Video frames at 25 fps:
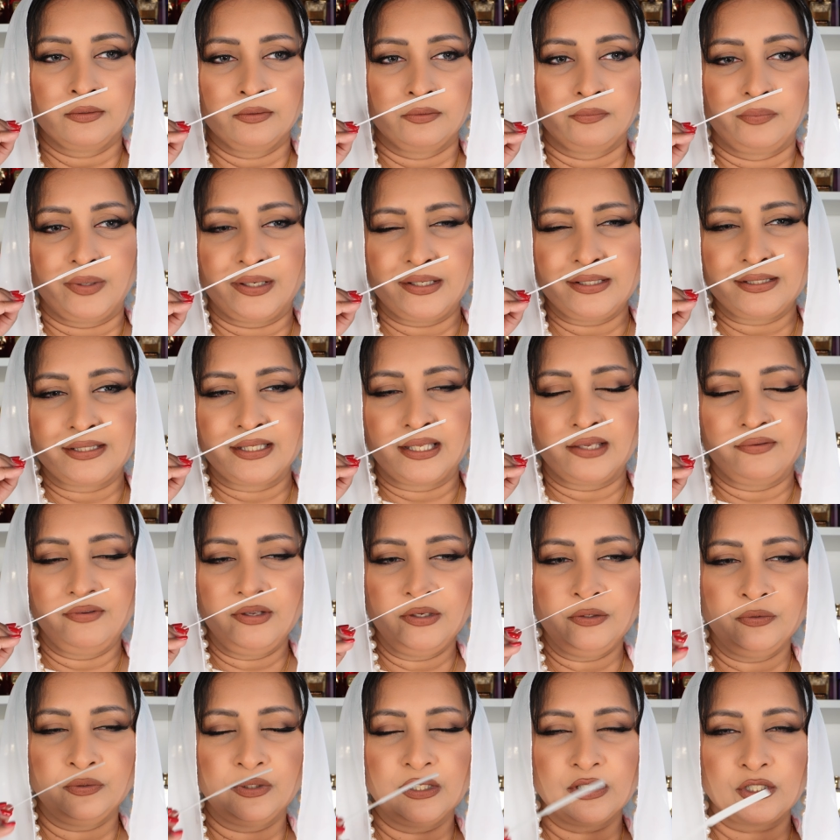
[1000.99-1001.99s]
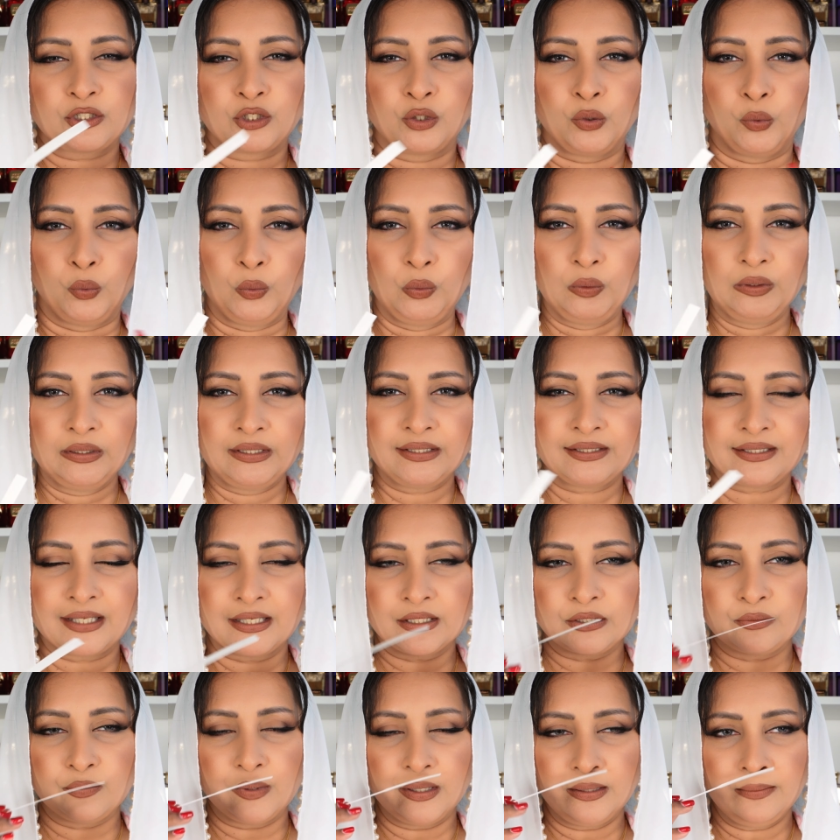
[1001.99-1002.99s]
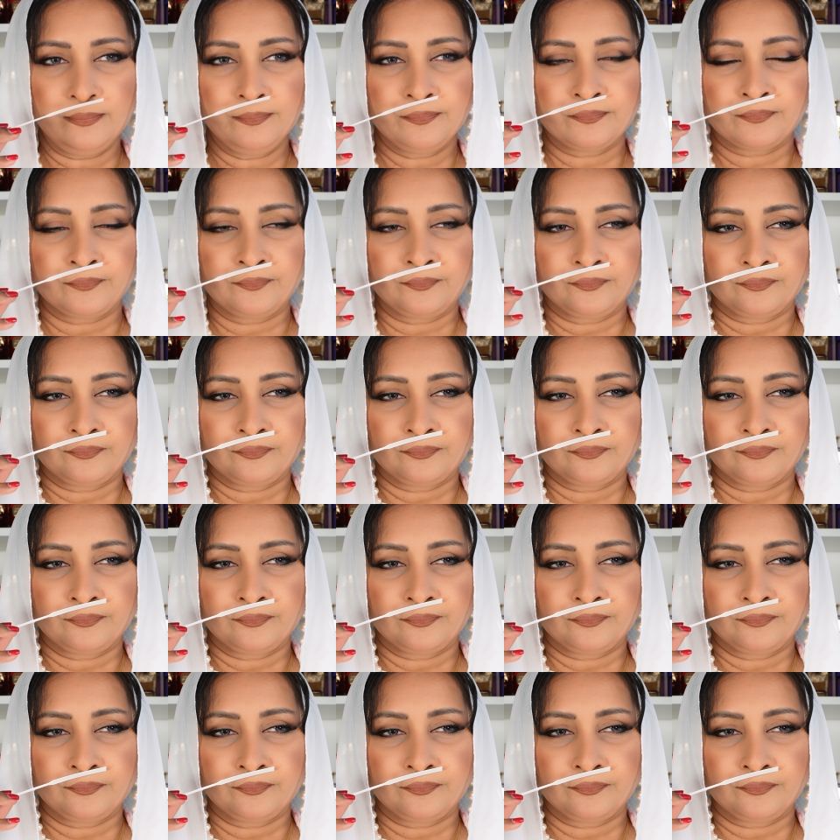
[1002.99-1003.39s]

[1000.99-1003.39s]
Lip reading: where it's giving you this coolness as well.